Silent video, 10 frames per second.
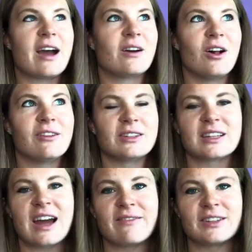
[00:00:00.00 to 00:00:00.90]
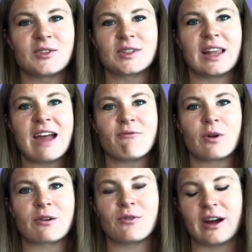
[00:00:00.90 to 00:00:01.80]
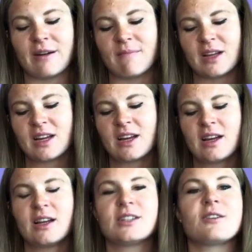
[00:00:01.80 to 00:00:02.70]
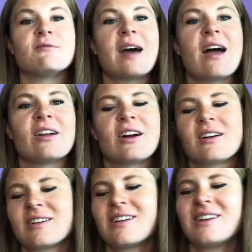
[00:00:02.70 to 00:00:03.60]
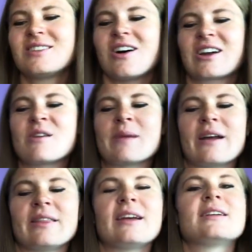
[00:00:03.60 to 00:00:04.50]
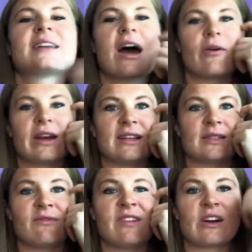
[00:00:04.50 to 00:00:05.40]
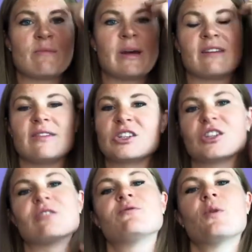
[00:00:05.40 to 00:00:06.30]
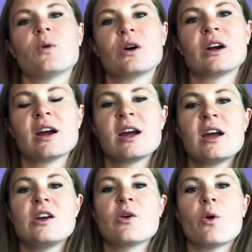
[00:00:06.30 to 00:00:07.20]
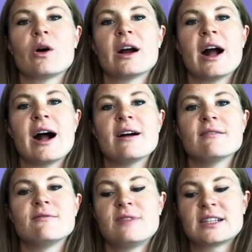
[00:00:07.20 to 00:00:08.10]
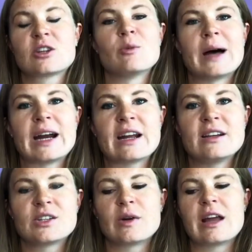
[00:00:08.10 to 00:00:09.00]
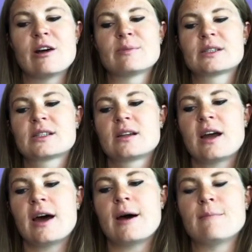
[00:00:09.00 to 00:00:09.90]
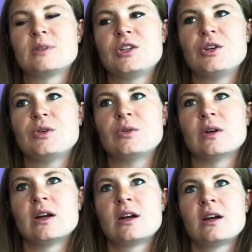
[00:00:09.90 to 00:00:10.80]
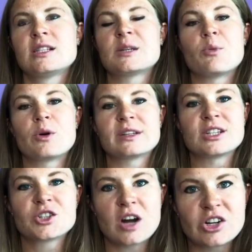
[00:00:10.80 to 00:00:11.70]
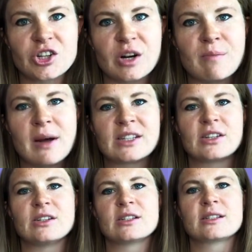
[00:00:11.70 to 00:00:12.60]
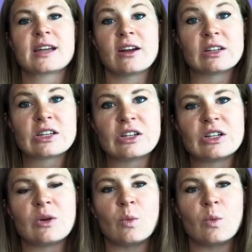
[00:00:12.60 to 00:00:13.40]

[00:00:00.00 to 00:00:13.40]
All of his life. This was life work for him. So Valor, talking about this, how it is very beneficial for your physical body. So it helps to support the structure, muscles, skeletal